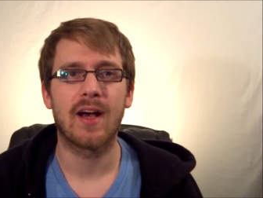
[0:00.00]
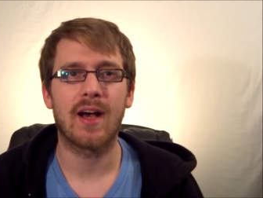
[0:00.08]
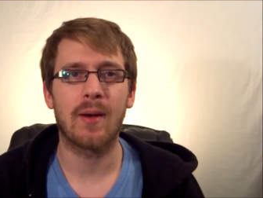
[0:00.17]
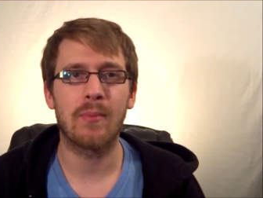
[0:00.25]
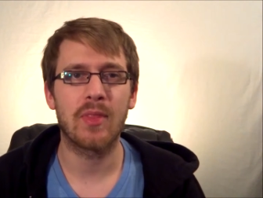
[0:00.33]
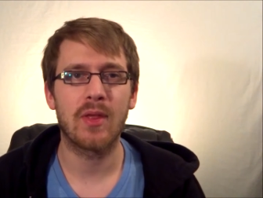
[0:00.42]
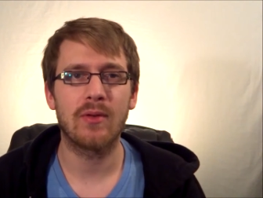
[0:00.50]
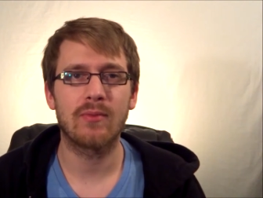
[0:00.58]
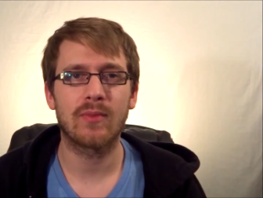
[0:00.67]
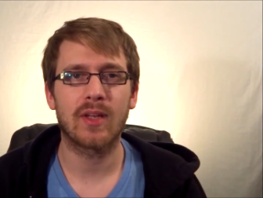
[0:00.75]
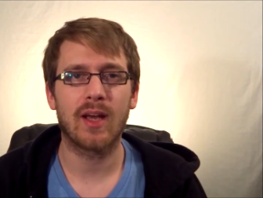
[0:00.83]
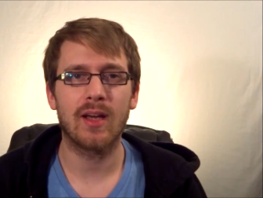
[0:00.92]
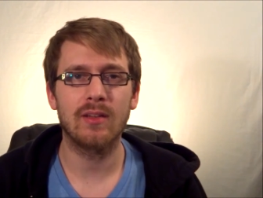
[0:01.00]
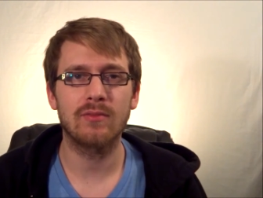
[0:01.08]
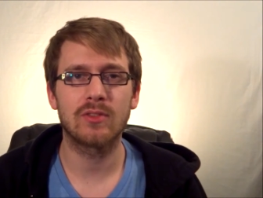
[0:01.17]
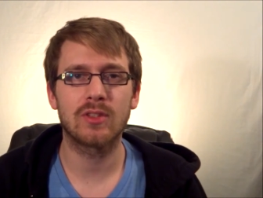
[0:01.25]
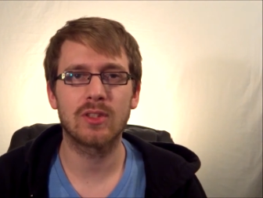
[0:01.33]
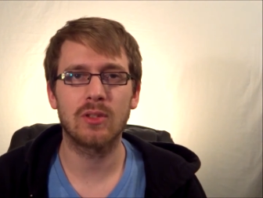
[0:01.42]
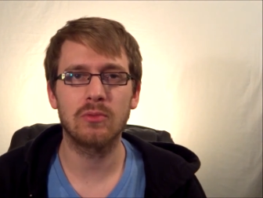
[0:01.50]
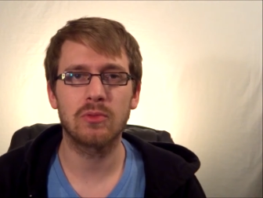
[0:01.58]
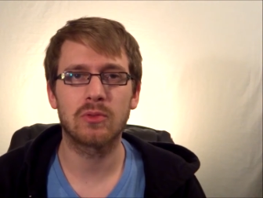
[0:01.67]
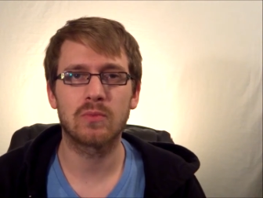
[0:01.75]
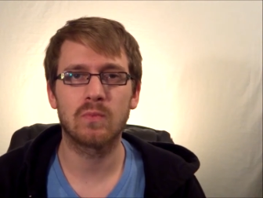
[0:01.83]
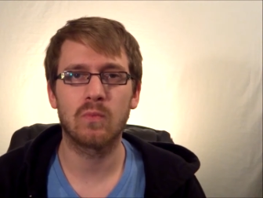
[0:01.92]
um, that kind of
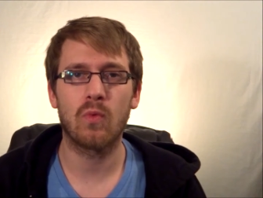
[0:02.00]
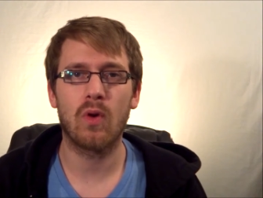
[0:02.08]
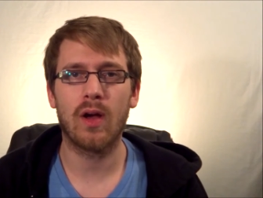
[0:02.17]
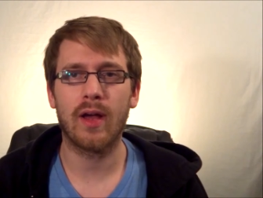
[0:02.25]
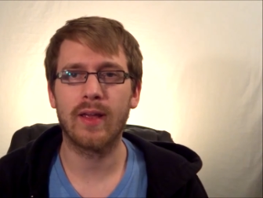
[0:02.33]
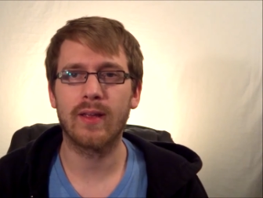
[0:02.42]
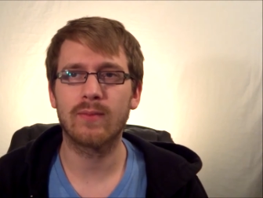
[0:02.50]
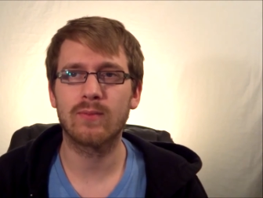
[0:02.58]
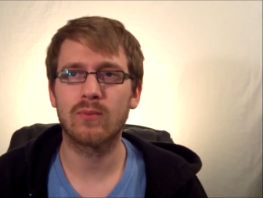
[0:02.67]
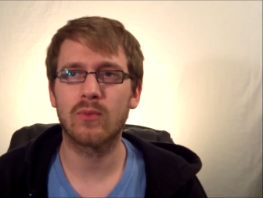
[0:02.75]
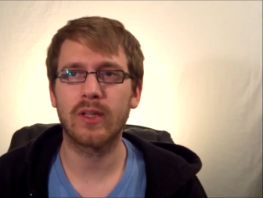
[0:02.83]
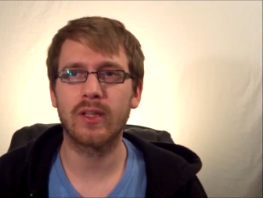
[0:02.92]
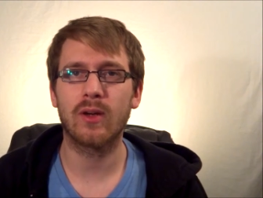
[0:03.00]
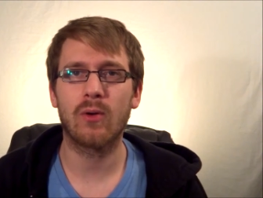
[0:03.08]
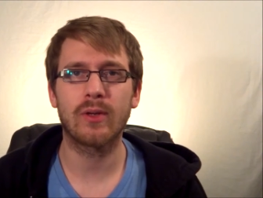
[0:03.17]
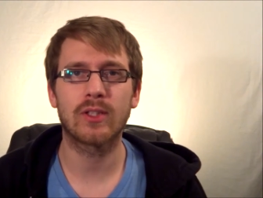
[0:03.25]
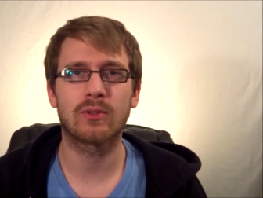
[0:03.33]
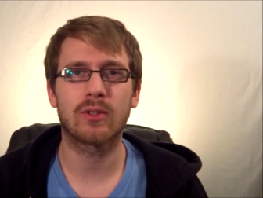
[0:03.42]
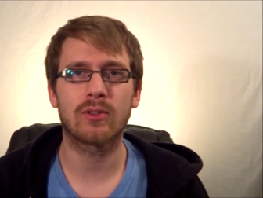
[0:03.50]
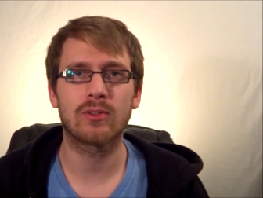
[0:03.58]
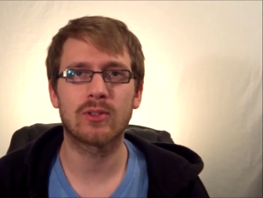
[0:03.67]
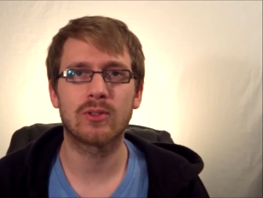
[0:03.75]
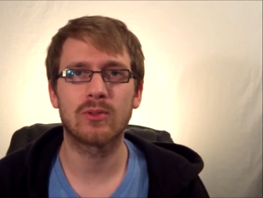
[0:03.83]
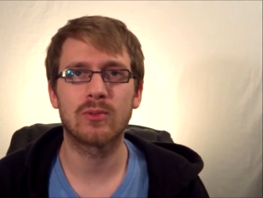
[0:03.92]
shows why we always struggle
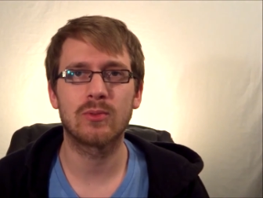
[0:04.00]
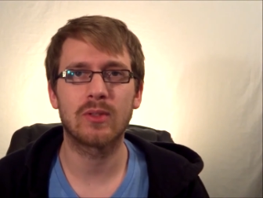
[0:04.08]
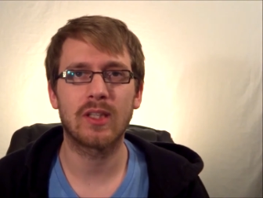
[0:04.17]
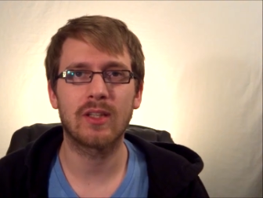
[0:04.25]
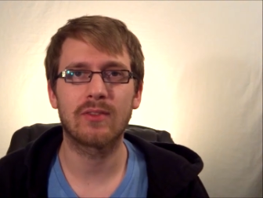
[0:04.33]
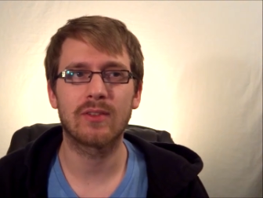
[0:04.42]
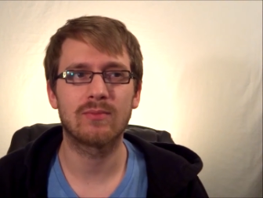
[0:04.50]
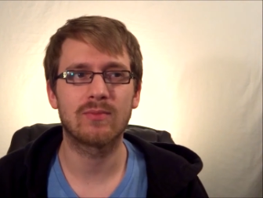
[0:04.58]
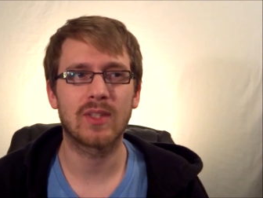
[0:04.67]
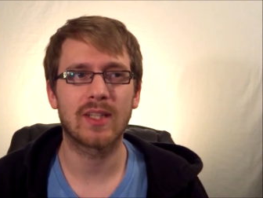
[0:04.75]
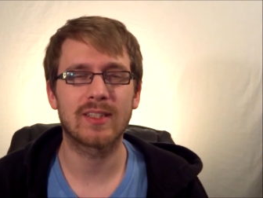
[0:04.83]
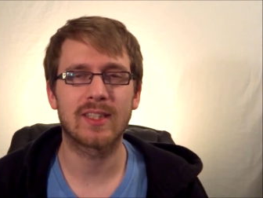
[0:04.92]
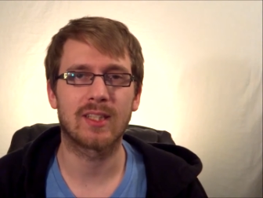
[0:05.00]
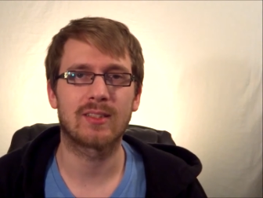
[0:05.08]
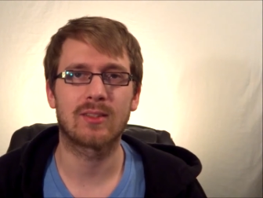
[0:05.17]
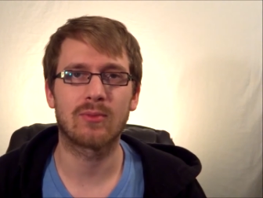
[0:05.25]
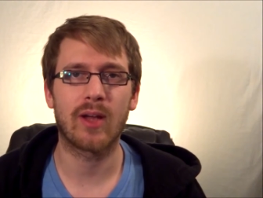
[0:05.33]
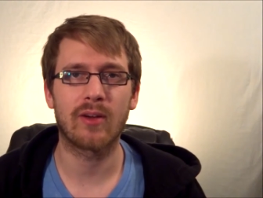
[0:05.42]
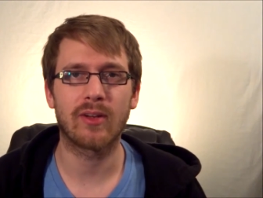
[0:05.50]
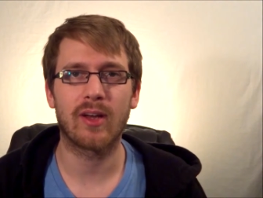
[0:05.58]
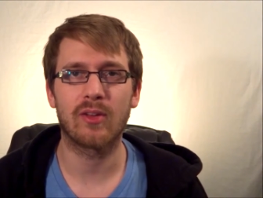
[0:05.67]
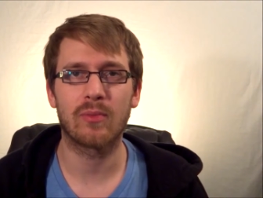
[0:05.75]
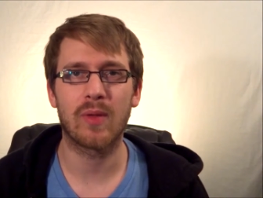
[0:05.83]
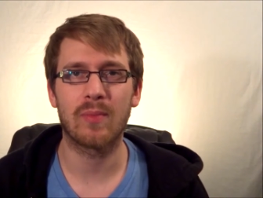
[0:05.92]
to even exist around
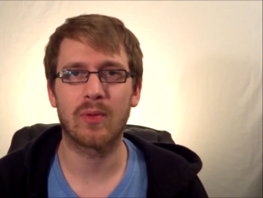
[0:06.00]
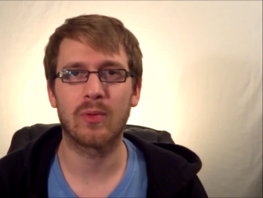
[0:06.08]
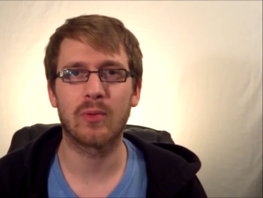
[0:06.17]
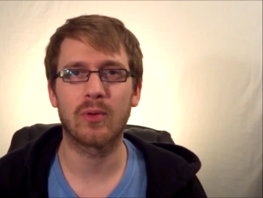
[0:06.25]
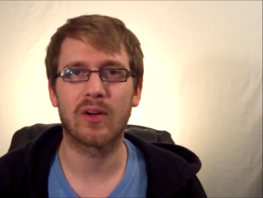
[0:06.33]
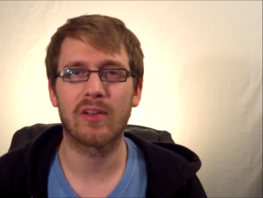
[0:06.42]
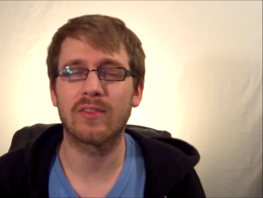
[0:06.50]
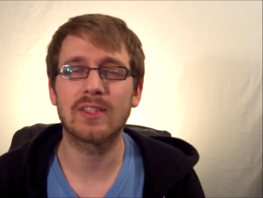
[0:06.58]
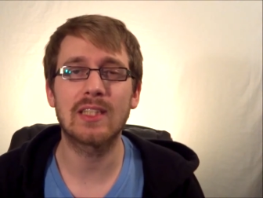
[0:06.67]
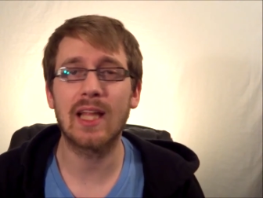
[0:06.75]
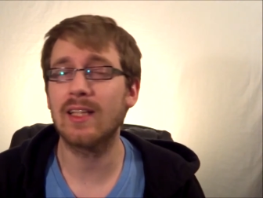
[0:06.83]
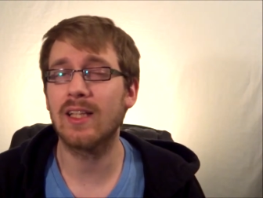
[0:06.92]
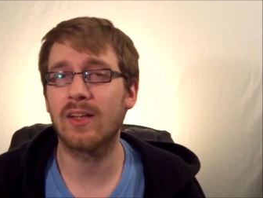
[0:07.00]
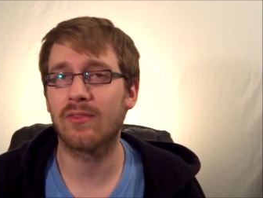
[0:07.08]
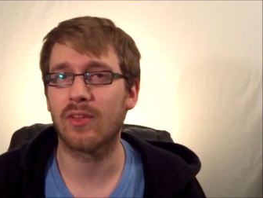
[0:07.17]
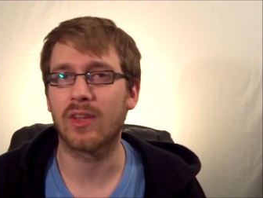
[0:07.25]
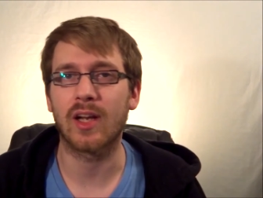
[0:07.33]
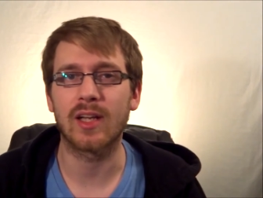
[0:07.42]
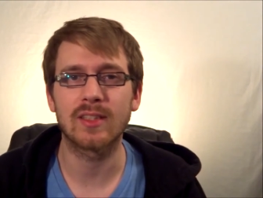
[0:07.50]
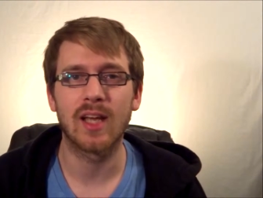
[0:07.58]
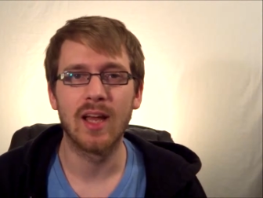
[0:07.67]
other people who are even slightly different than us.